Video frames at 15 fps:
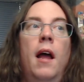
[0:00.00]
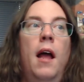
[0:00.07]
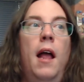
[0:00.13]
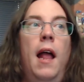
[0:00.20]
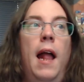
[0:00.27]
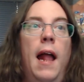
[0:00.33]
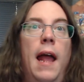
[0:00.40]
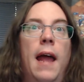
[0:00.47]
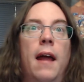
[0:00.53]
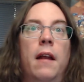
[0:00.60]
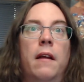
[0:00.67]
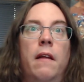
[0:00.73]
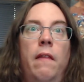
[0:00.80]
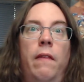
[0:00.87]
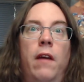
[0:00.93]

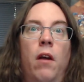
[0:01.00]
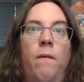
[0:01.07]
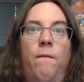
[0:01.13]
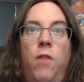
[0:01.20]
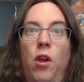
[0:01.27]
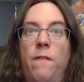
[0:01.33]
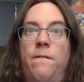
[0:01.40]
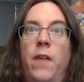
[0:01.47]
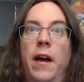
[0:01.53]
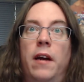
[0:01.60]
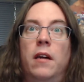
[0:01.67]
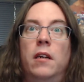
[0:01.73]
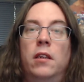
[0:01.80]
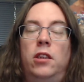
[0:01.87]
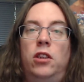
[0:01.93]
and they're full of
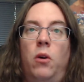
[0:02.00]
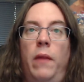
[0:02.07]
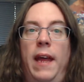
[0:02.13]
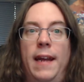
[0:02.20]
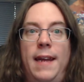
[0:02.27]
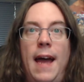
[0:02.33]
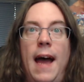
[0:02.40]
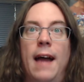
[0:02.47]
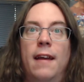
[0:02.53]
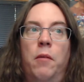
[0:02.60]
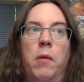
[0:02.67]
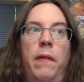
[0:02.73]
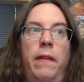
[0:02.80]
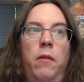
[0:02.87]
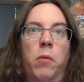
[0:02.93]
fire. So they attack, and
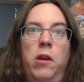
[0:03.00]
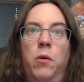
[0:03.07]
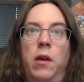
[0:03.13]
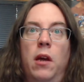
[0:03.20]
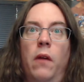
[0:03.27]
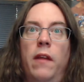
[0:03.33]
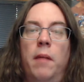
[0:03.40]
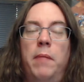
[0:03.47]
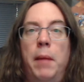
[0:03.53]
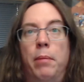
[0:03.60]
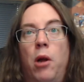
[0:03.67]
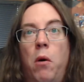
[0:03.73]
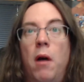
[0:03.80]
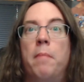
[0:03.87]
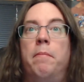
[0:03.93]
when you kill them, they
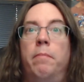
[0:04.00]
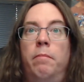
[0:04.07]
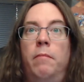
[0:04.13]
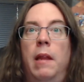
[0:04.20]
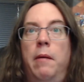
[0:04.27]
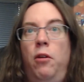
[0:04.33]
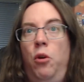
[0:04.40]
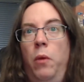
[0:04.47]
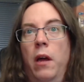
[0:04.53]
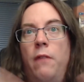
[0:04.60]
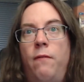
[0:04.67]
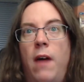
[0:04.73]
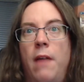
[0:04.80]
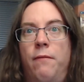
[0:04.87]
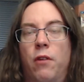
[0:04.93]
blow up, and they do like a
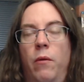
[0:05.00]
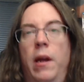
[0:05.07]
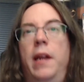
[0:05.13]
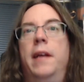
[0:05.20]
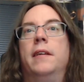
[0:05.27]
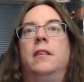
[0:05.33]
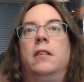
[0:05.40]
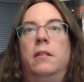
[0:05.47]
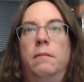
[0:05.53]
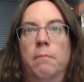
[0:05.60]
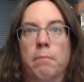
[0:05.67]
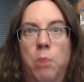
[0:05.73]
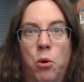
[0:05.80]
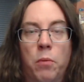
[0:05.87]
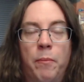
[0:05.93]
5-foot radius,
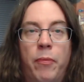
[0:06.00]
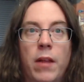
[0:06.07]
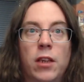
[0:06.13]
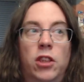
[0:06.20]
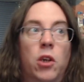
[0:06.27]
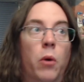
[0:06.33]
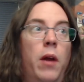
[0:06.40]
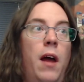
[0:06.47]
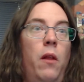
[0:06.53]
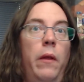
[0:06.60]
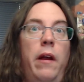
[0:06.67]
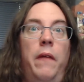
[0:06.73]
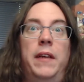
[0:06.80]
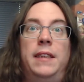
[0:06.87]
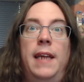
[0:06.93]
boom. So not only
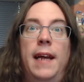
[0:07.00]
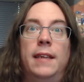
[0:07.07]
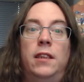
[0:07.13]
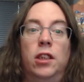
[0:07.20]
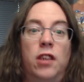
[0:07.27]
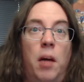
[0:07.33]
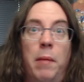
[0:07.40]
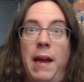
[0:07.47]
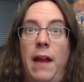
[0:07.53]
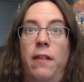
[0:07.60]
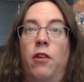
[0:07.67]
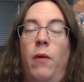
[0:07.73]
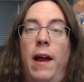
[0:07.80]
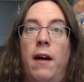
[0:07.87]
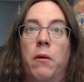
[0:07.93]
are these ants just coming out of the
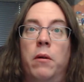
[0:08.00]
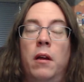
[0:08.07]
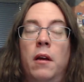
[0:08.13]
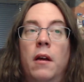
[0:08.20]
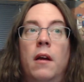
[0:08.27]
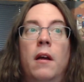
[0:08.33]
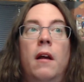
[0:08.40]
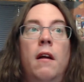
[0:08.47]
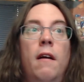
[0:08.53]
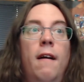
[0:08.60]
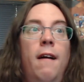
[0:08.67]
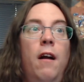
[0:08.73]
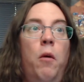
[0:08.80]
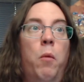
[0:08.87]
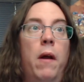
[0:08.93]
ground,
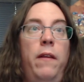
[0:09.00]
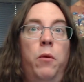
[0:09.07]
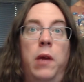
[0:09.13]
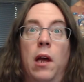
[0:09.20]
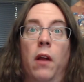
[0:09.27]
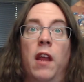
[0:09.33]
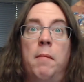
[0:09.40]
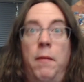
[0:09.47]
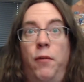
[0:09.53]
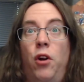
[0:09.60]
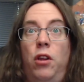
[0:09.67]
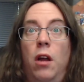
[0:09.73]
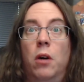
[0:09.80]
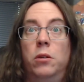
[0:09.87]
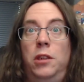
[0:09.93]
when you kill them, if you're
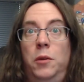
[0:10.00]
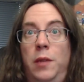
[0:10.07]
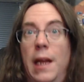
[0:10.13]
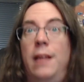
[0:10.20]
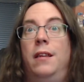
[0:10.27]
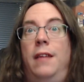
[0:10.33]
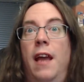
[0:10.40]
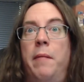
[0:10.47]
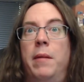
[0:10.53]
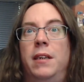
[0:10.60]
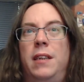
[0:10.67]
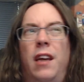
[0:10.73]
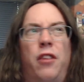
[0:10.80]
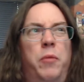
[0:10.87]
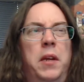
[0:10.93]
close, you take damage,
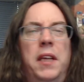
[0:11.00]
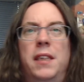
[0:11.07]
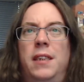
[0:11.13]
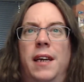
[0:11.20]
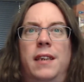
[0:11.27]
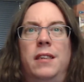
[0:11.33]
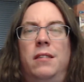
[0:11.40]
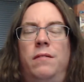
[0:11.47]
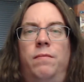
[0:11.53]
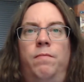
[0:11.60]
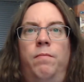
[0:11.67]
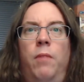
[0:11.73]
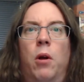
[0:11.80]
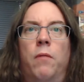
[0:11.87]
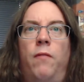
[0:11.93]
like a 3d6,
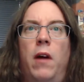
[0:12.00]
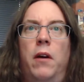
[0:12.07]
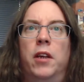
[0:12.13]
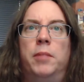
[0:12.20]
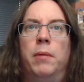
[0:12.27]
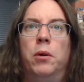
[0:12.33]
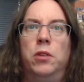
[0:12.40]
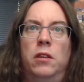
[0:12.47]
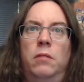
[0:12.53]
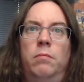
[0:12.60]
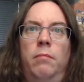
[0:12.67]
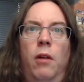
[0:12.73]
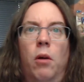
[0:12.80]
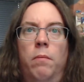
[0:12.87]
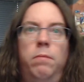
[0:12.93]
fire explosion,